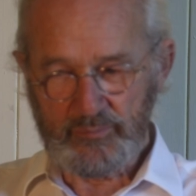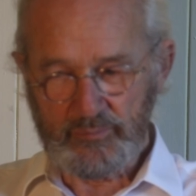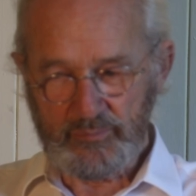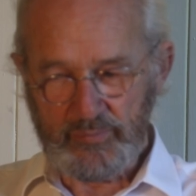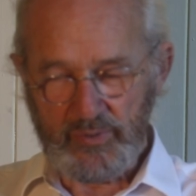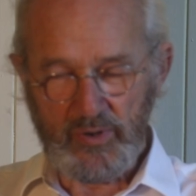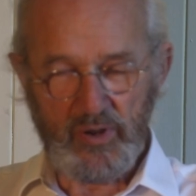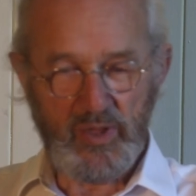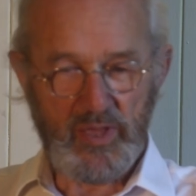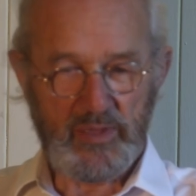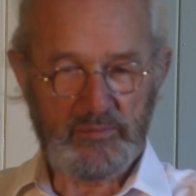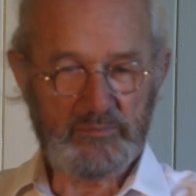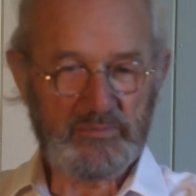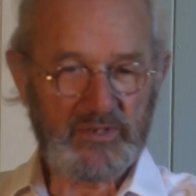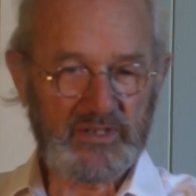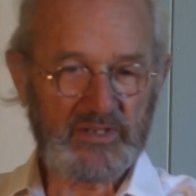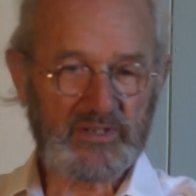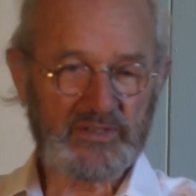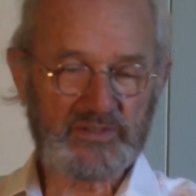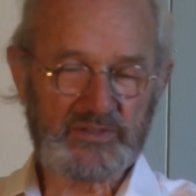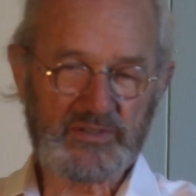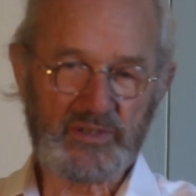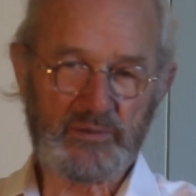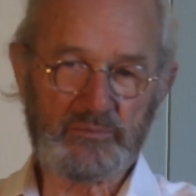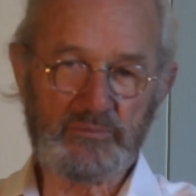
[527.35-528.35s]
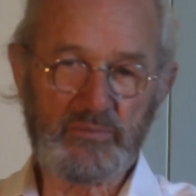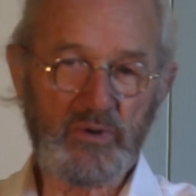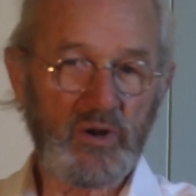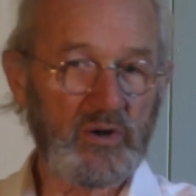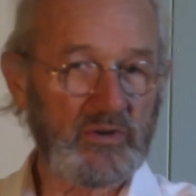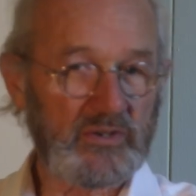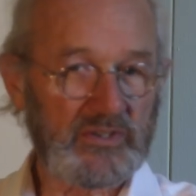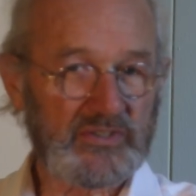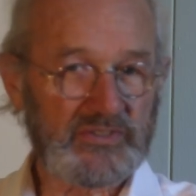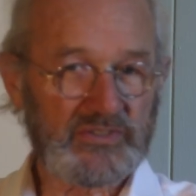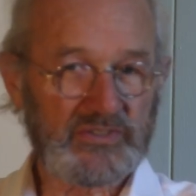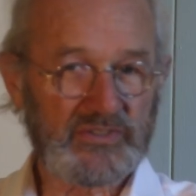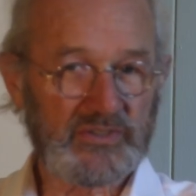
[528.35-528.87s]
Prime Minister
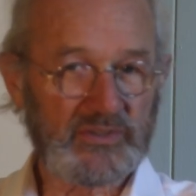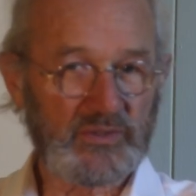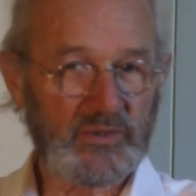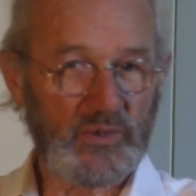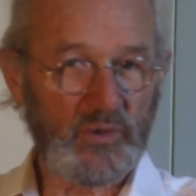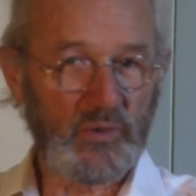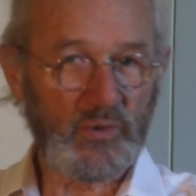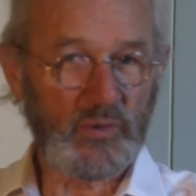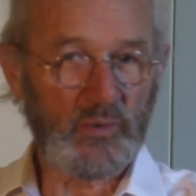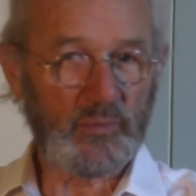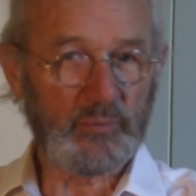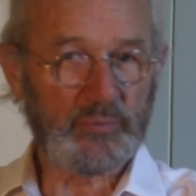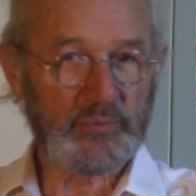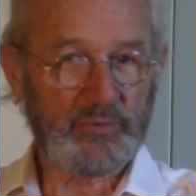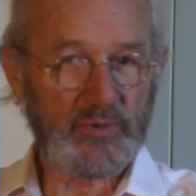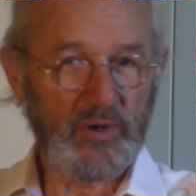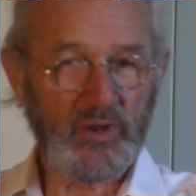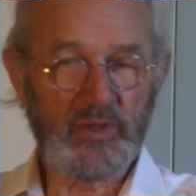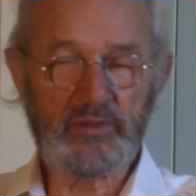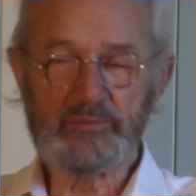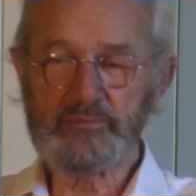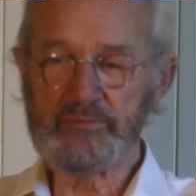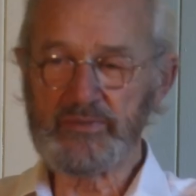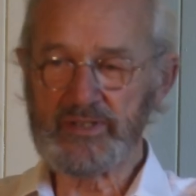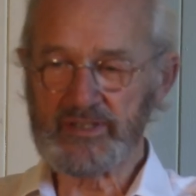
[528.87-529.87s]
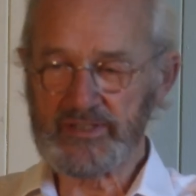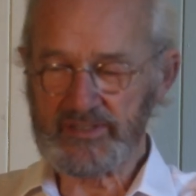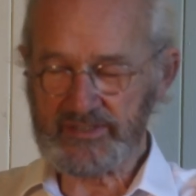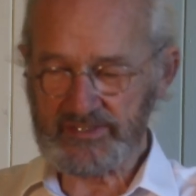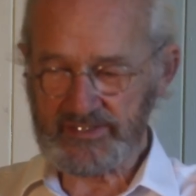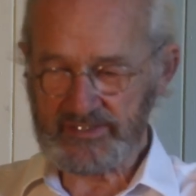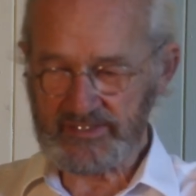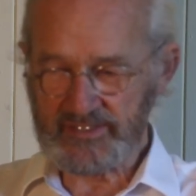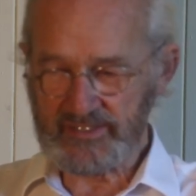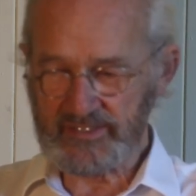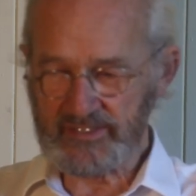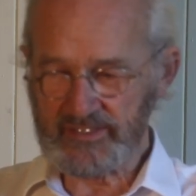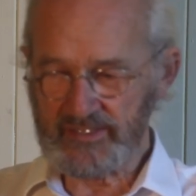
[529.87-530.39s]
Morrison or Prime
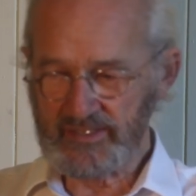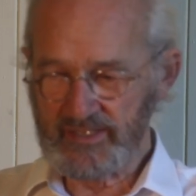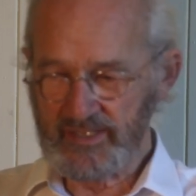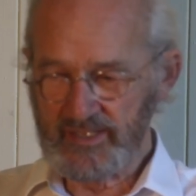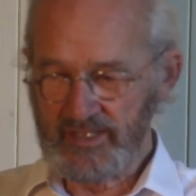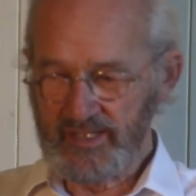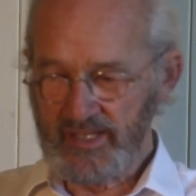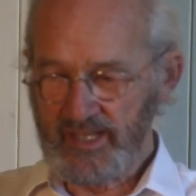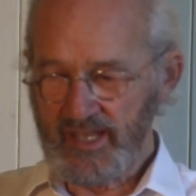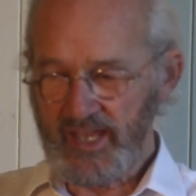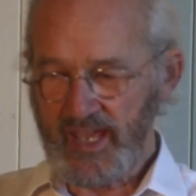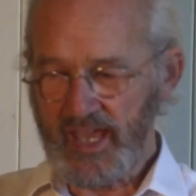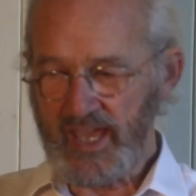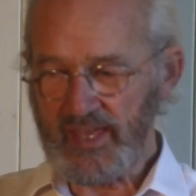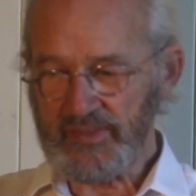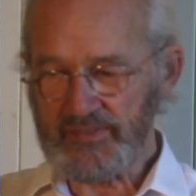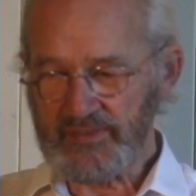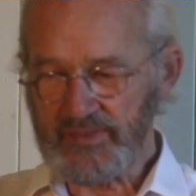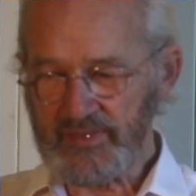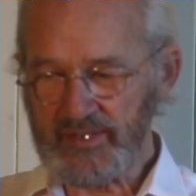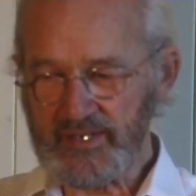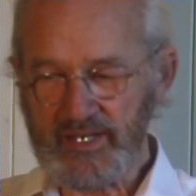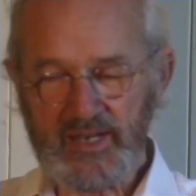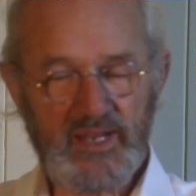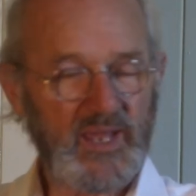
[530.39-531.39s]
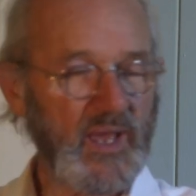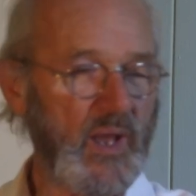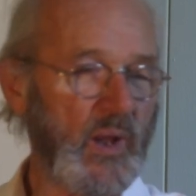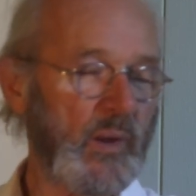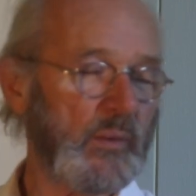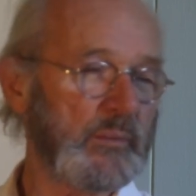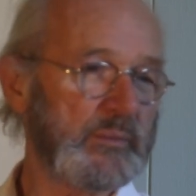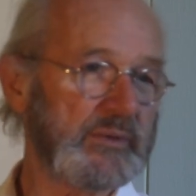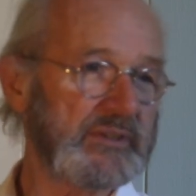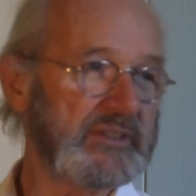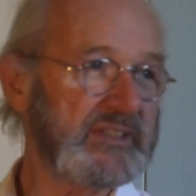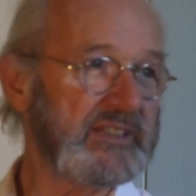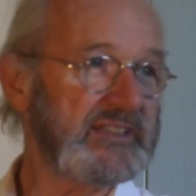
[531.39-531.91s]
Minister Anthony
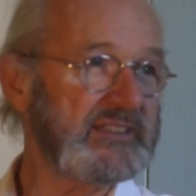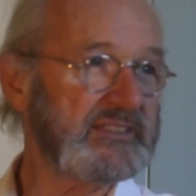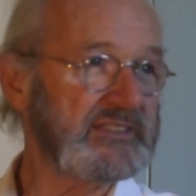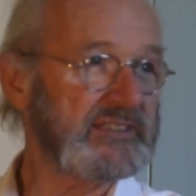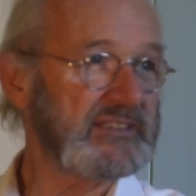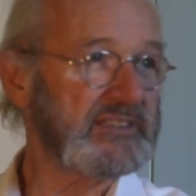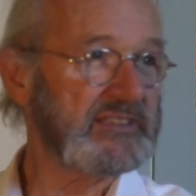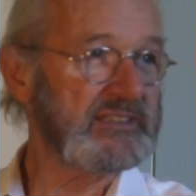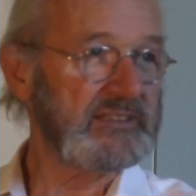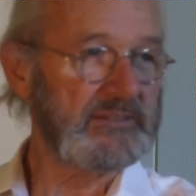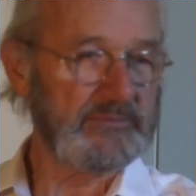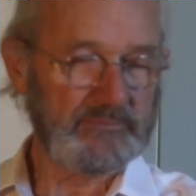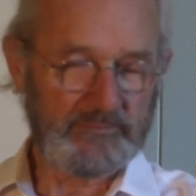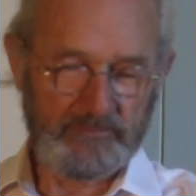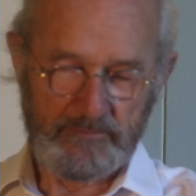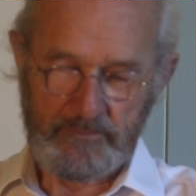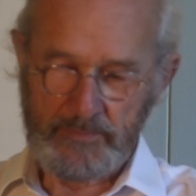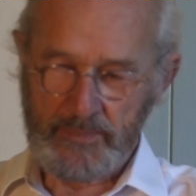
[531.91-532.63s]
Albanese,